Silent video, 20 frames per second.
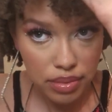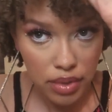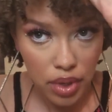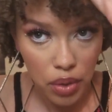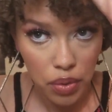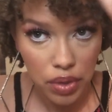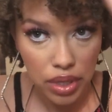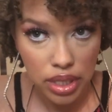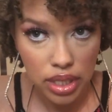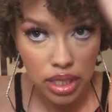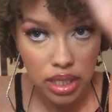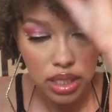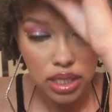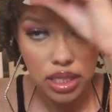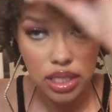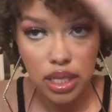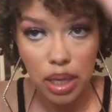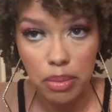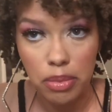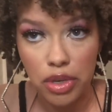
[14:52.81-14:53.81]
really
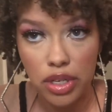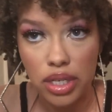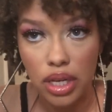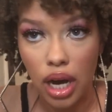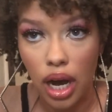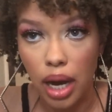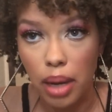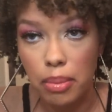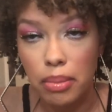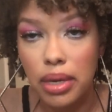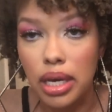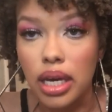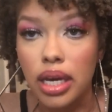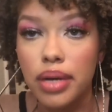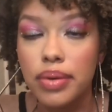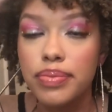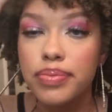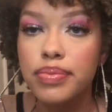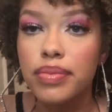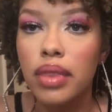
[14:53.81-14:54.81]
summertimey,
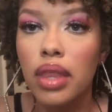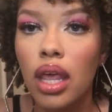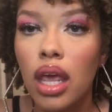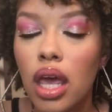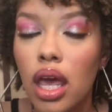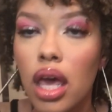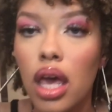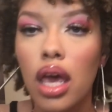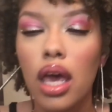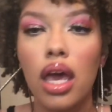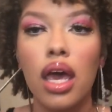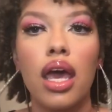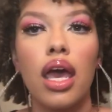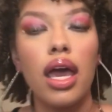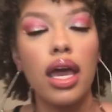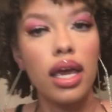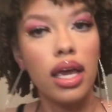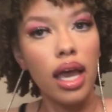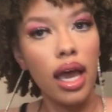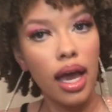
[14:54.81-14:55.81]

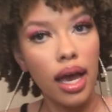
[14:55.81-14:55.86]
and yeah.